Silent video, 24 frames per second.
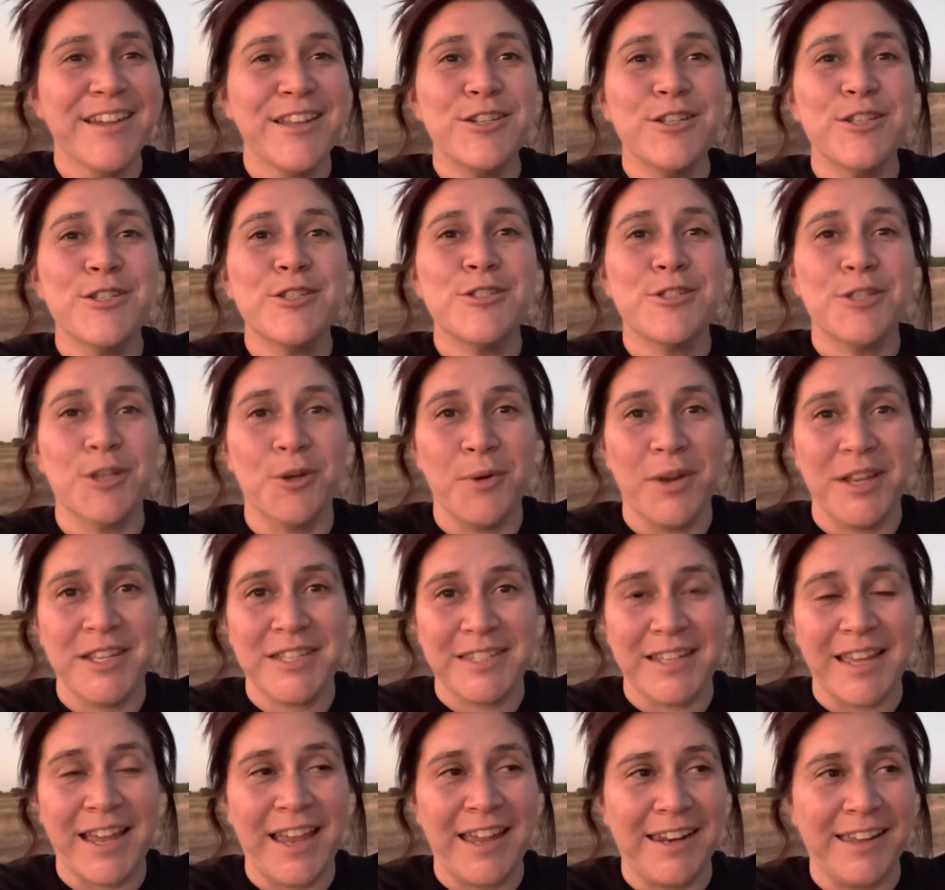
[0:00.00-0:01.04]
just so
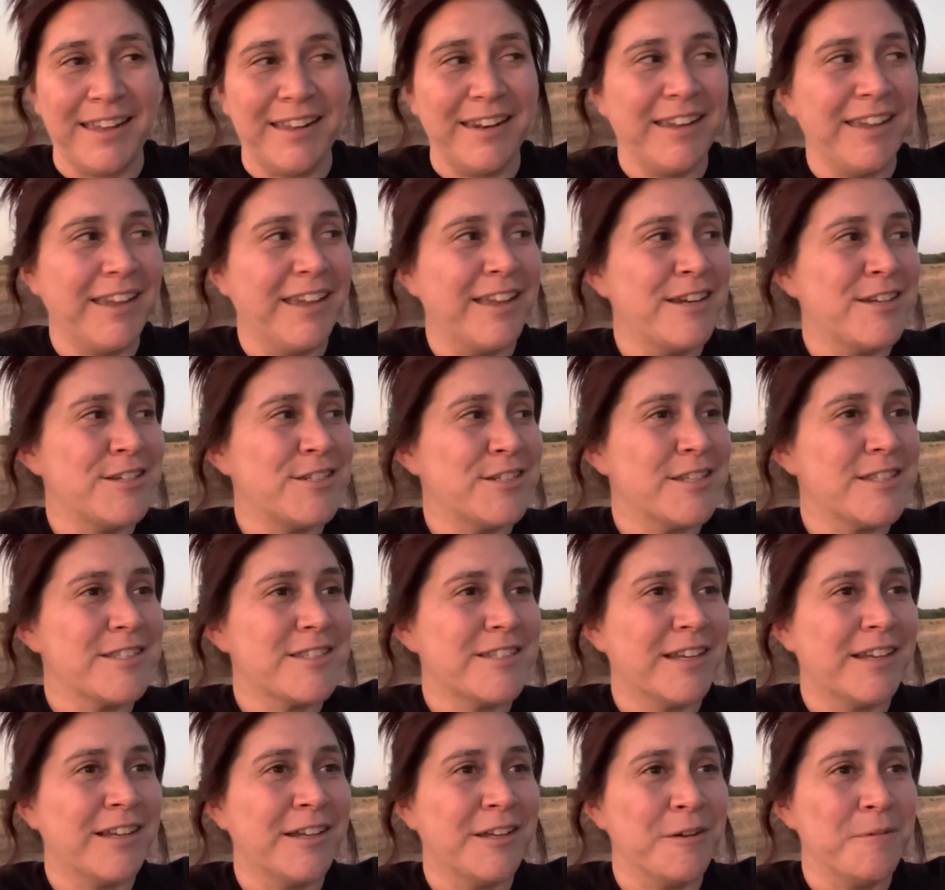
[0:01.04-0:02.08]
excited and
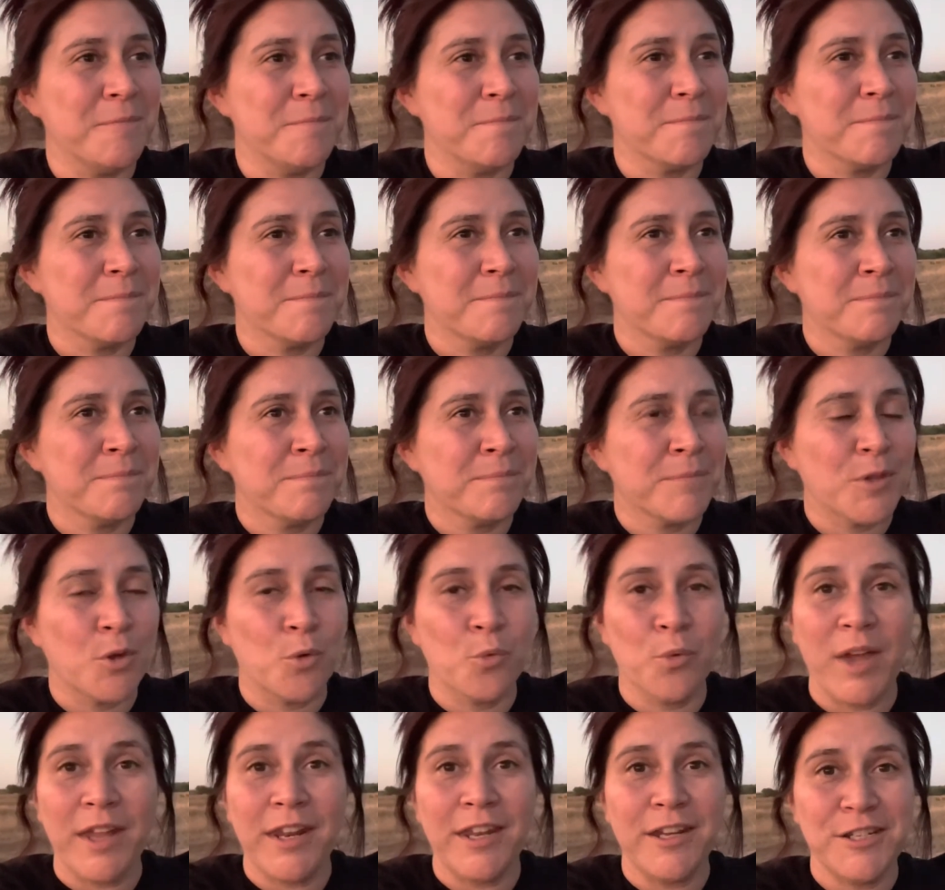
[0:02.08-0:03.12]
just um,
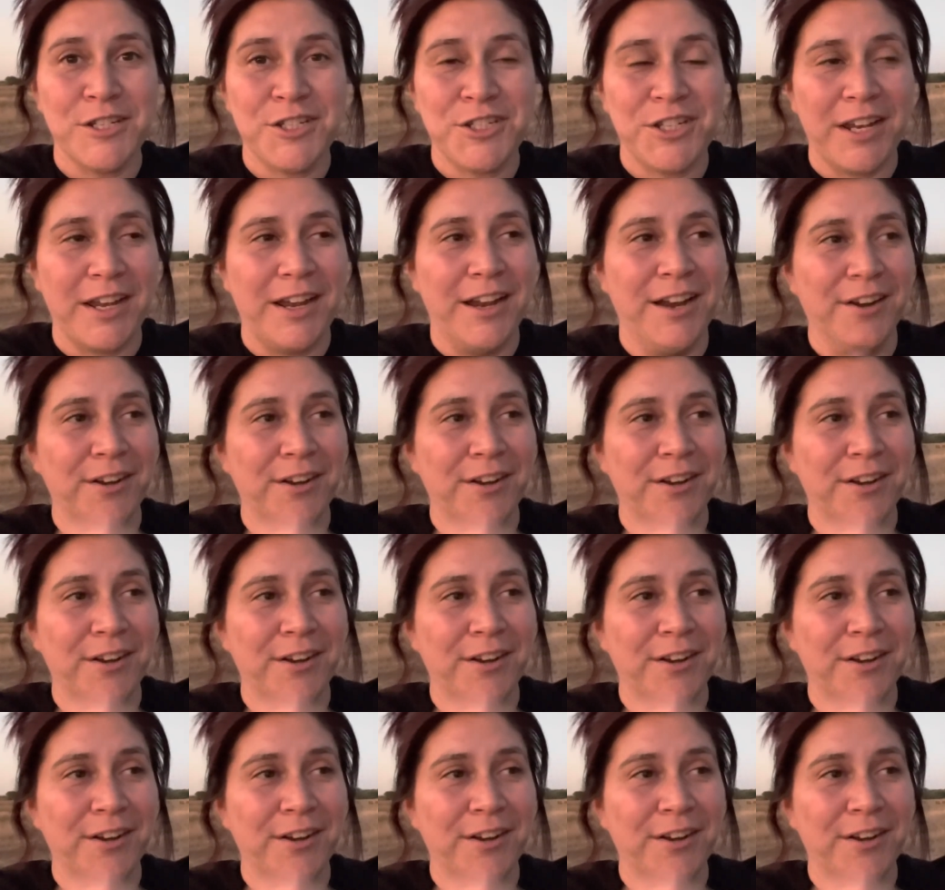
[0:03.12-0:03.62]
ready to share.